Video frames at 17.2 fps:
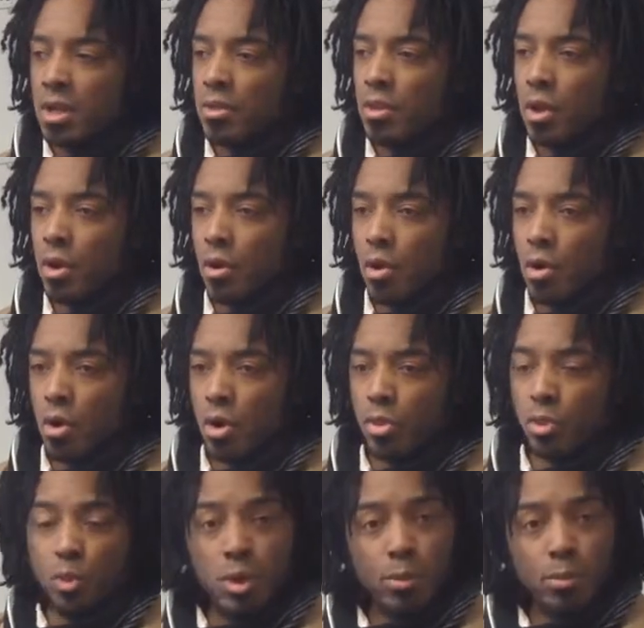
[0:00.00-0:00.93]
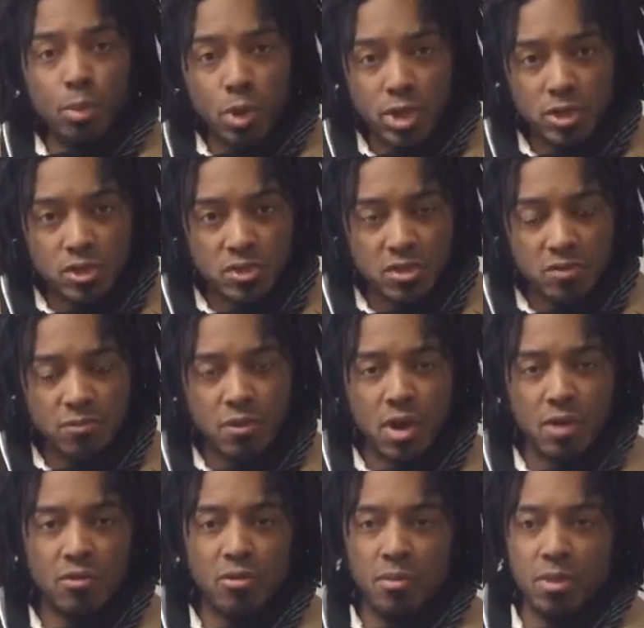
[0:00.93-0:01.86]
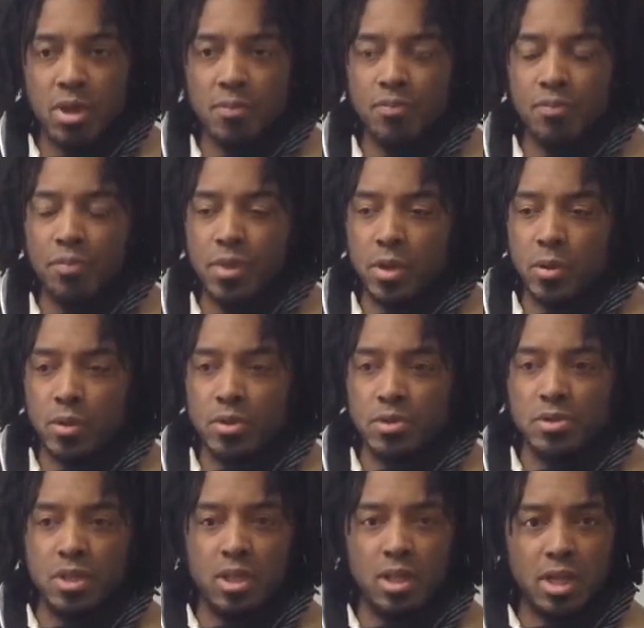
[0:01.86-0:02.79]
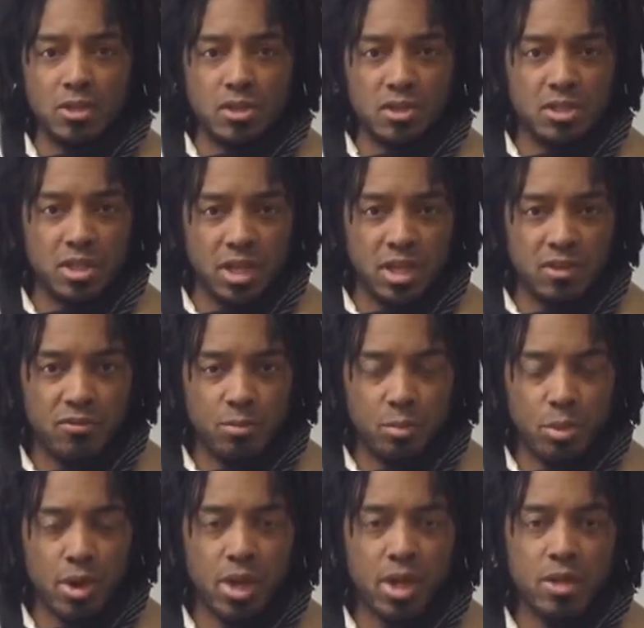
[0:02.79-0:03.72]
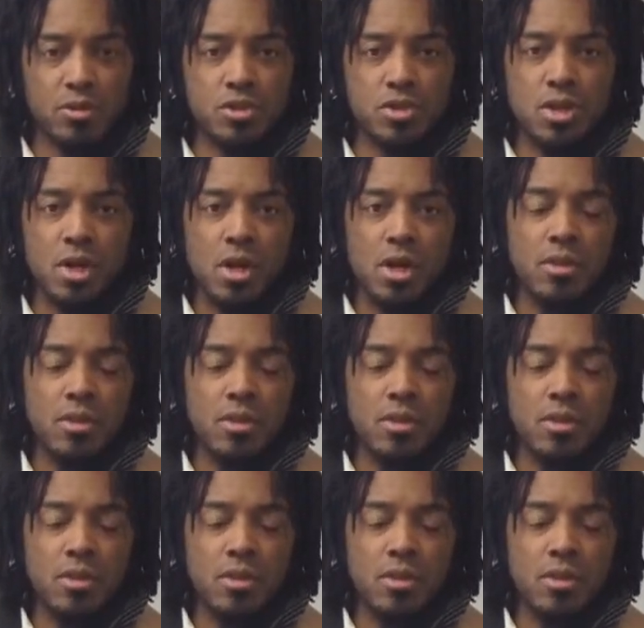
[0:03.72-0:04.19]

there are three branches of government there is the legislative branch,